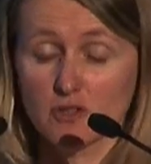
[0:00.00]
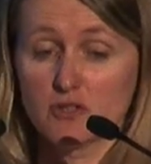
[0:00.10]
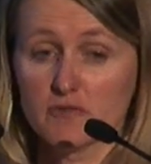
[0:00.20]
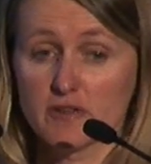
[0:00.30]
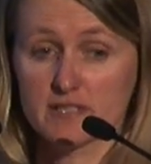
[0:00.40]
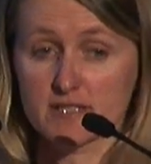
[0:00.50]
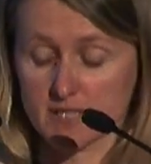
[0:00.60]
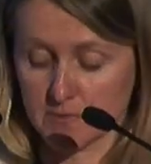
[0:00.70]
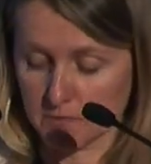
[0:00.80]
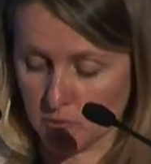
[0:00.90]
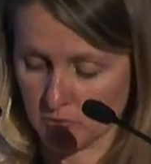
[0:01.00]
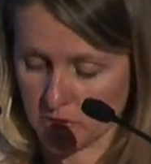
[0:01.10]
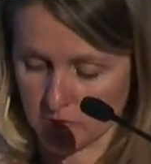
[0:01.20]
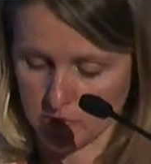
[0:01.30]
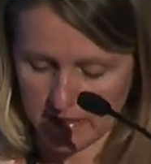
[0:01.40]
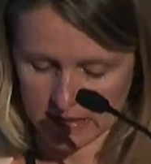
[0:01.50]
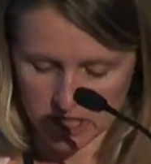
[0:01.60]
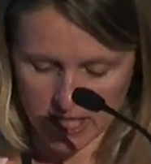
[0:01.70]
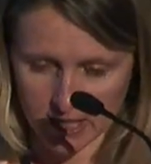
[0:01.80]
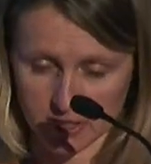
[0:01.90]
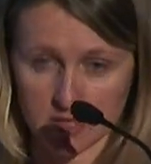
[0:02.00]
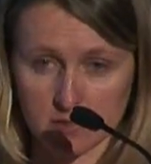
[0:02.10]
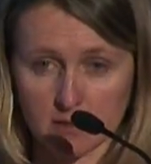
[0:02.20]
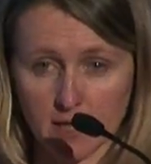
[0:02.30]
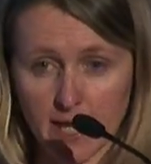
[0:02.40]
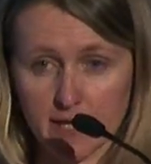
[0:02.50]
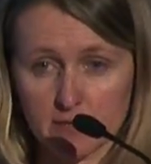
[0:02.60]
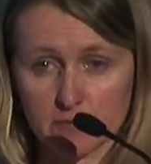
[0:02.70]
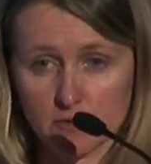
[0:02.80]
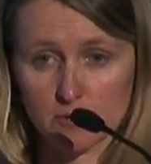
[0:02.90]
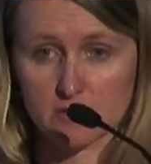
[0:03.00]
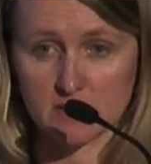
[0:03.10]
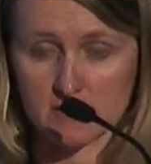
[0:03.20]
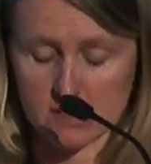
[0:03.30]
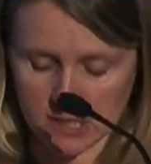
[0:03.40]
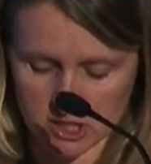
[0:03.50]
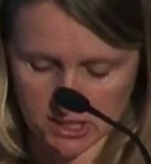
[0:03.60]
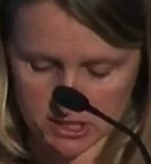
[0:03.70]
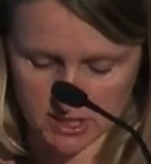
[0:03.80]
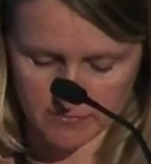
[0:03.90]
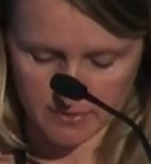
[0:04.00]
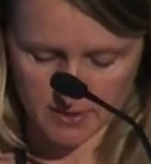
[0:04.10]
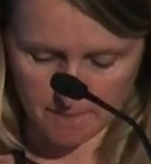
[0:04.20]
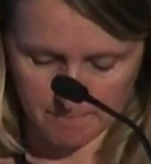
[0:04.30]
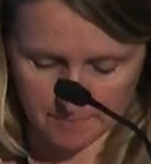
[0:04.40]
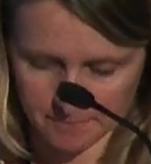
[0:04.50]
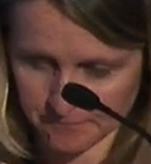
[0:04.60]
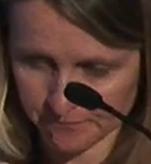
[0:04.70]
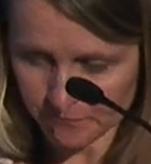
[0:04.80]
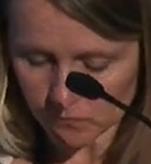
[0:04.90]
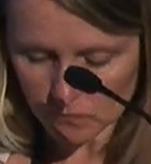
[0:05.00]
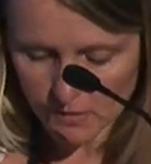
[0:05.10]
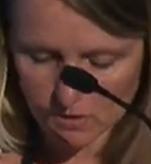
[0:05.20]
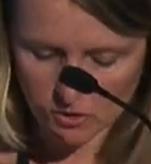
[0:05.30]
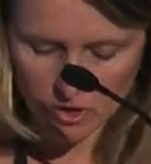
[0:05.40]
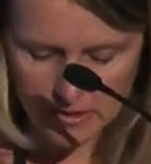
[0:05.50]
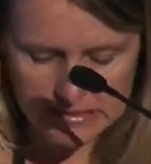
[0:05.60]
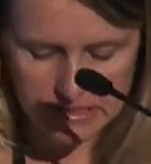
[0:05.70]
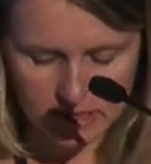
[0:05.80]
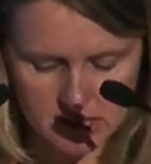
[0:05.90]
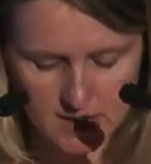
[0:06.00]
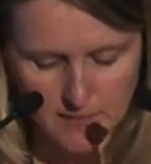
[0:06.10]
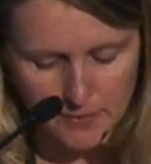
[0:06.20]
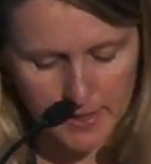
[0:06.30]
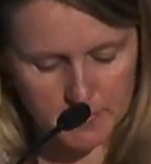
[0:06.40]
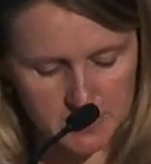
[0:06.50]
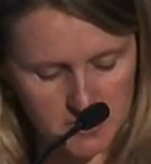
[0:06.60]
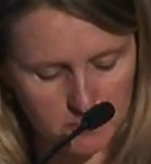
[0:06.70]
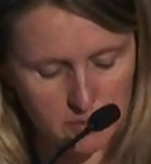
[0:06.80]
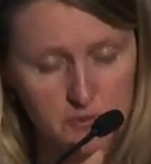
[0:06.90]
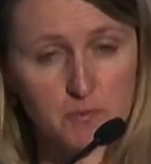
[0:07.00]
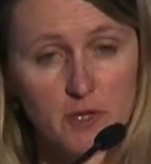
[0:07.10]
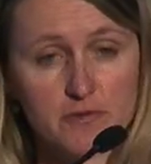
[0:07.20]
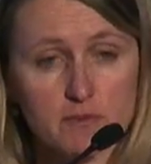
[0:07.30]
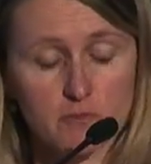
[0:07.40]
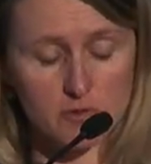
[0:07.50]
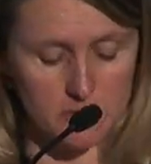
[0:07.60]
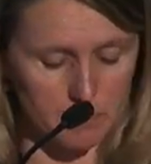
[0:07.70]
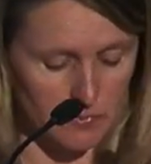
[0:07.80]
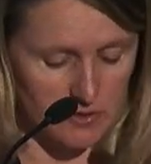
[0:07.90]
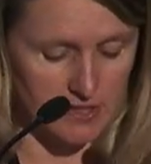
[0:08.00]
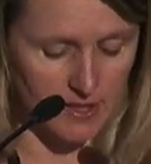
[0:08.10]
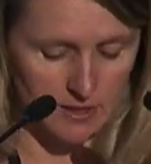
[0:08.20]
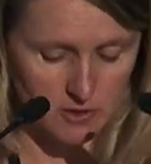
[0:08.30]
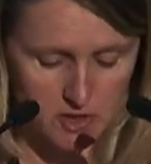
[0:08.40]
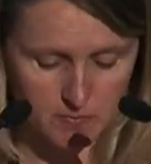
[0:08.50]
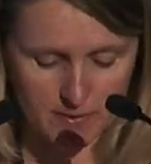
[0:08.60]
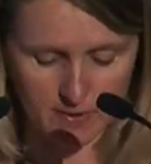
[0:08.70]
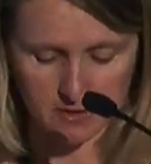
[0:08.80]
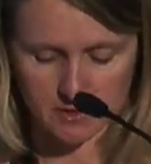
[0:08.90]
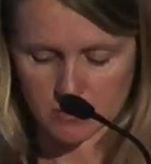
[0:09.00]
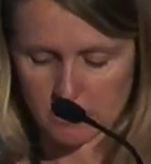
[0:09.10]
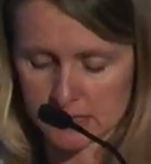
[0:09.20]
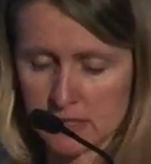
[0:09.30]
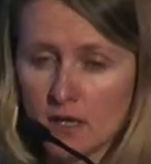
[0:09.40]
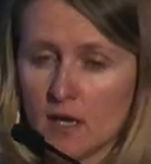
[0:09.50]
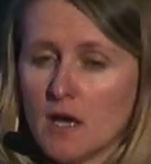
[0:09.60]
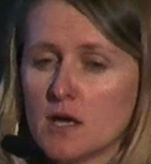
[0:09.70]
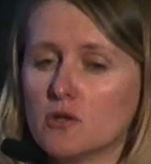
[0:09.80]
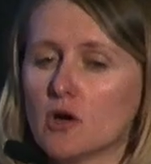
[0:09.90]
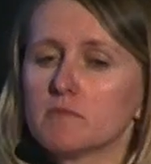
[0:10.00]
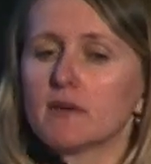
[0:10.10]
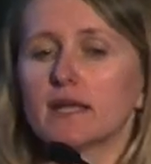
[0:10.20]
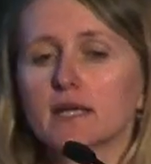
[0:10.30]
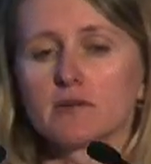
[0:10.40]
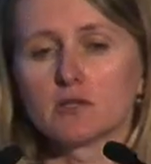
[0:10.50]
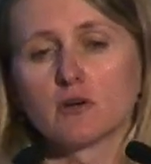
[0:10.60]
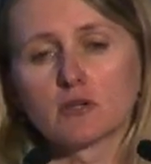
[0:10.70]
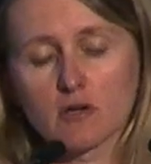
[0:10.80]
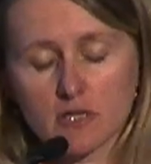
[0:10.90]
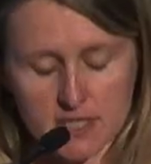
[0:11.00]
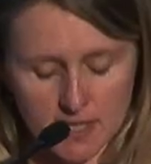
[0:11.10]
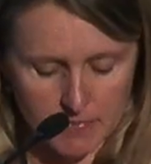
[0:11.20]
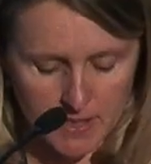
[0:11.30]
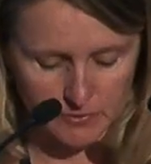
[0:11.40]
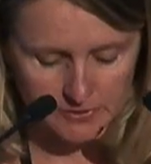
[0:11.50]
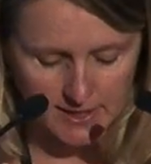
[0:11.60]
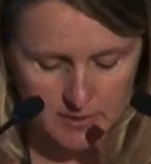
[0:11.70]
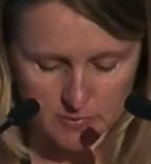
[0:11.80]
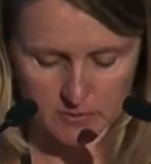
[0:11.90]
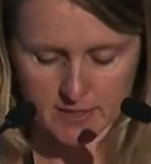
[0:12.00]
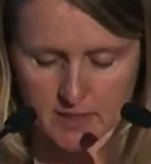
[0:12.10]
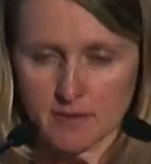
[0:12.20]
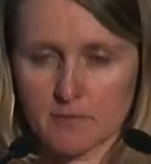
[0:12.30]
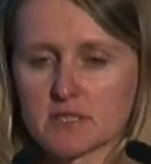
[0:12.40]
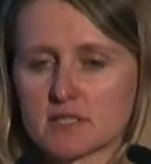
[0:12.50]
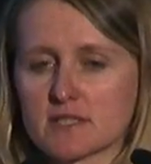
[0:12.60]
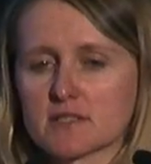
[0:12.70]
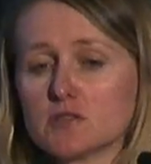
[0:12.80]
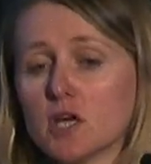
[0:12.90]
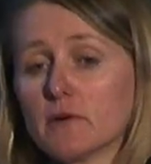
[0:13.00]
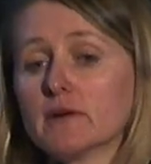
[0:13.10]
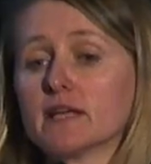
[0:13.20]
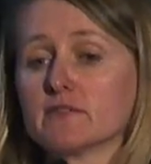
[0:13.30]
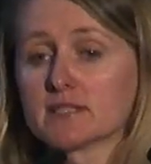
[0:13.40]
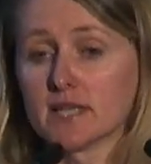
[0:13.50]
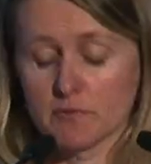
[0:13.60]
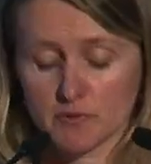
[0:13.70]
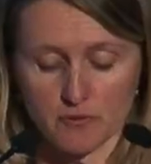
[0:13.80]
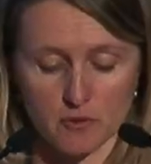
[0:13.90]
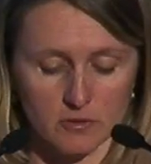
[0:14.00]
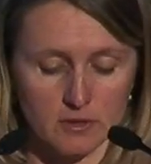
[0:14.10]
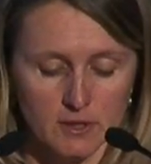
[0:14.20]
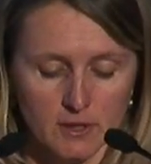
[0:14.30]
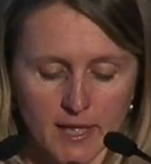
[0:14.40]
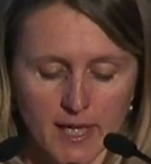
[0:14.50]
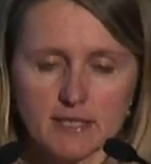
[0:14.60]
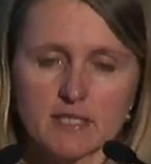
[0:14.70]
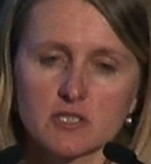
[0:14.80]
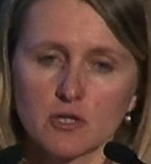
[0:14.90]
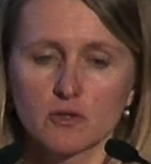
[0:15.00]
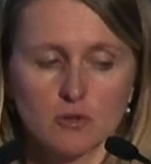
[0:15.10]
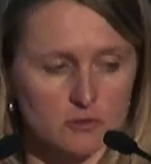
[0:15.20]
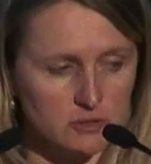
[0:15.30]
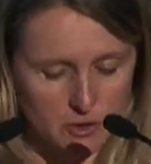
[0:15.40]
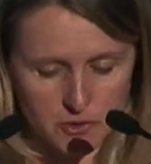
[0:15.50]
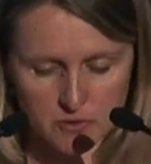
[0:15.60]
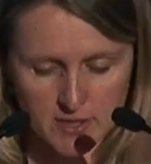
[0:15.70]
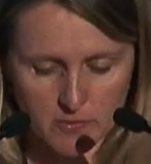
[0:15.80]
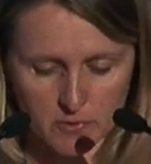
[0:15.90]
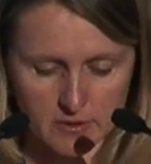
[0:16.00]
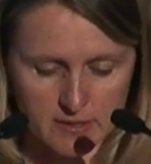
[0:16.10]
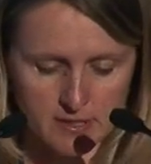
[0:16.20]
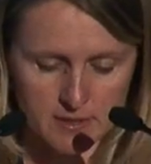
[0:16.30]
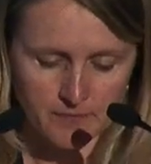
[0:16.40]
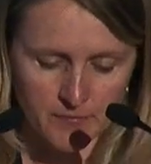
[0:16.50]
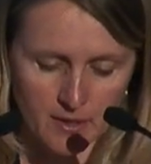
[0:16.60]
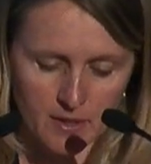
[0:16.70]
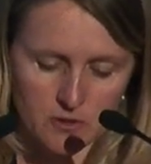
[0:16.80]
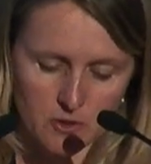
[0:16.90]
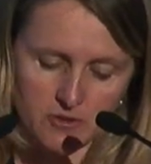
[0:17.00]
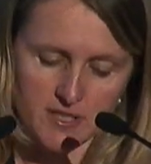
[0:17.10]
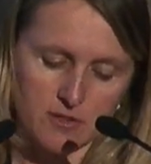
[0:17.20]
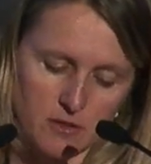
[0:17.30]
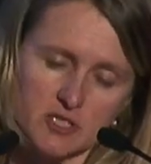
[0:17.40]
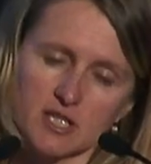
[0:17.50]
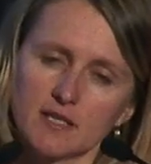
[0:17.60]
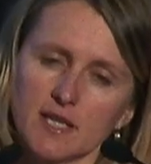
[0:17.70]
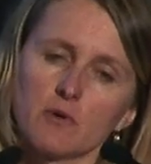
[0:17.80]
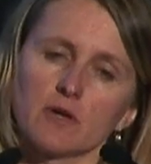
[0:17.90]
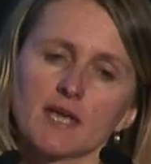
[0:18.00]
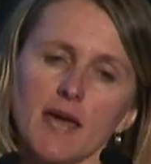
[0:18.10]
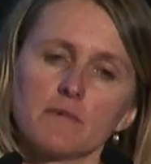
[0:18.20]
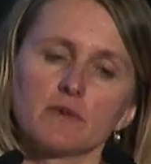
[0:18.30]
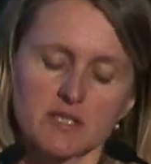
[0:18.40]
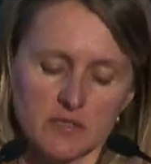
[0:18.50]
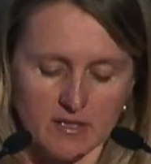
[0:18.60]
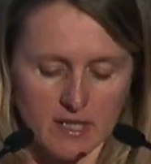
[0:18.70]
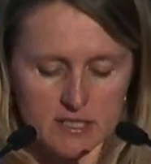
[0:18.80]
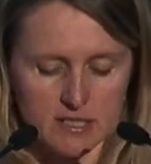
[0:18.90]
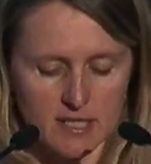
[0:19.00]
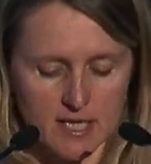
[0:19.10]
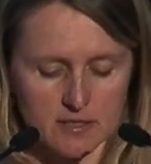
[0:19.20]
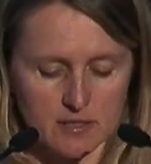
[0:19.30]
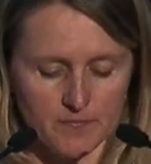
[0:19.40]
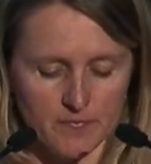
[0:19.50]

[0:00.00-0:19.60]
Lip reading: You're very susceptible to a dramatic change. And of course, the internet changed everything. Not only did the internet break business models, both in music and in newspaper industries, non-media and non-content people started building businesses that no one had ever seen before. And these so-called social networks use technology and networking capabilities of the internet